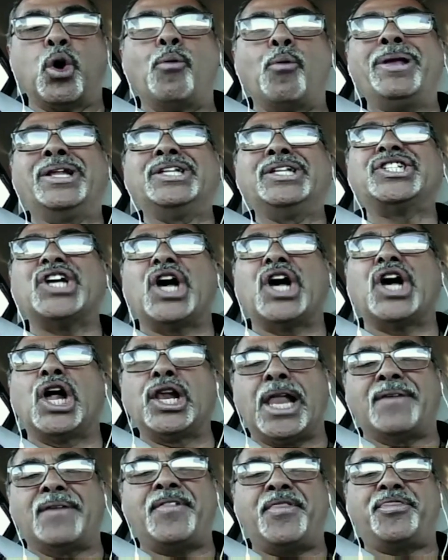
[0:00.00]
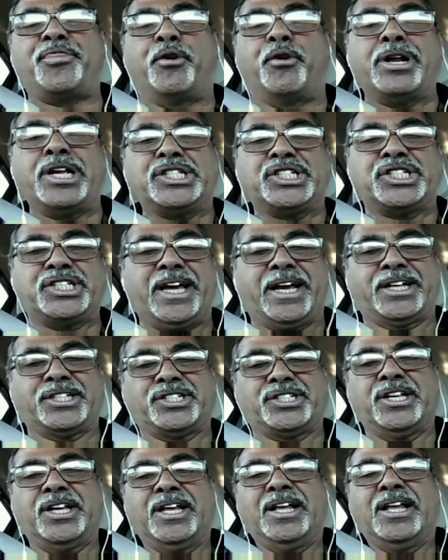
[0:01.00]
Romans
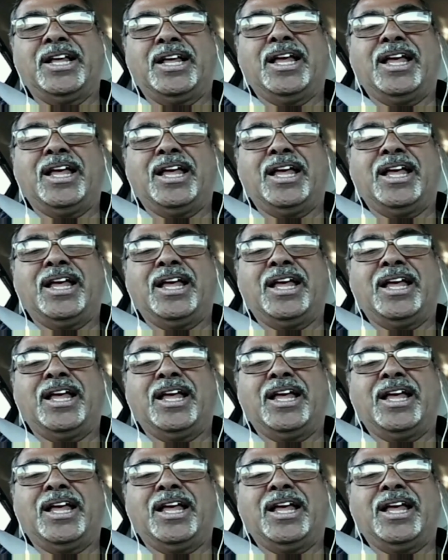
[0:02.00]
11:36.